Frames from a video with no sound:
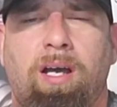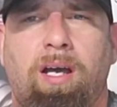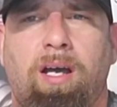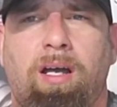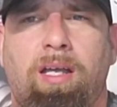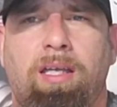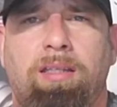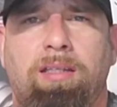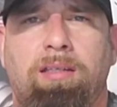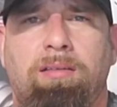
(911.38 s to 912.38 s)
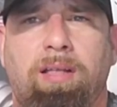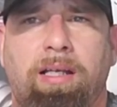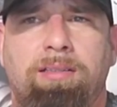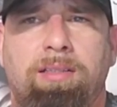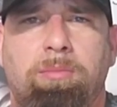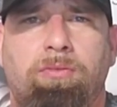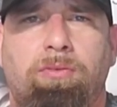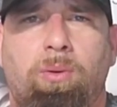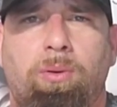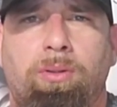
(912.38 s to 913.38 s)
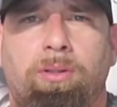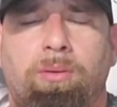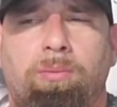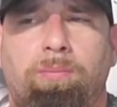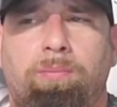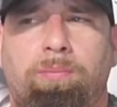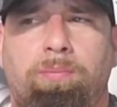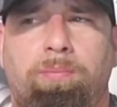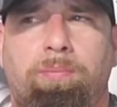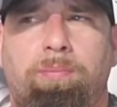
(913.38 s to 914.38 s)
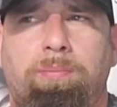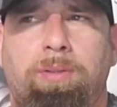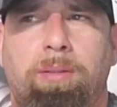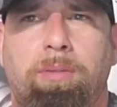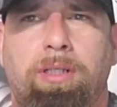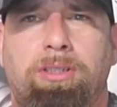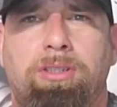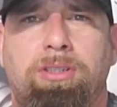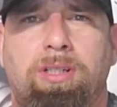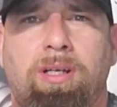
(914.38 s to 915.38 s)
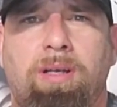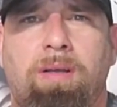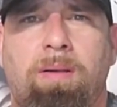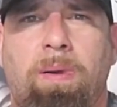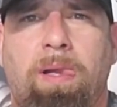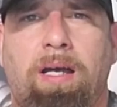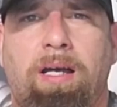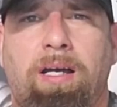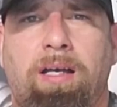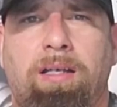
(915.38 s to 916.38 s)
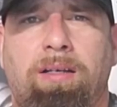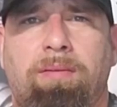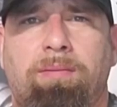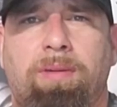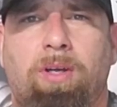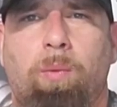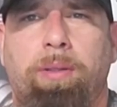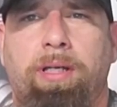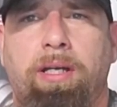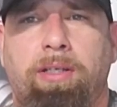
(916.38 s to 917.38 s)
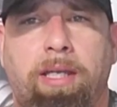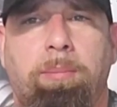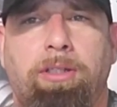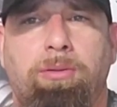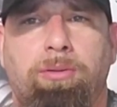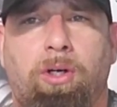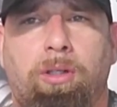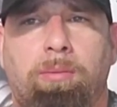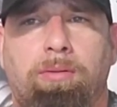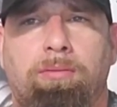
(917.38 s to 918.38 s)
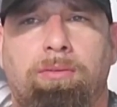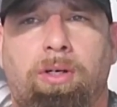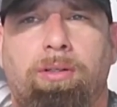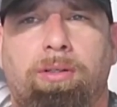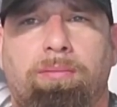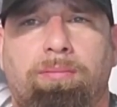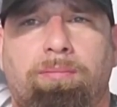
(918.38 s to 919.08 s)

And then, like I said before, pretty much open carry can make you target.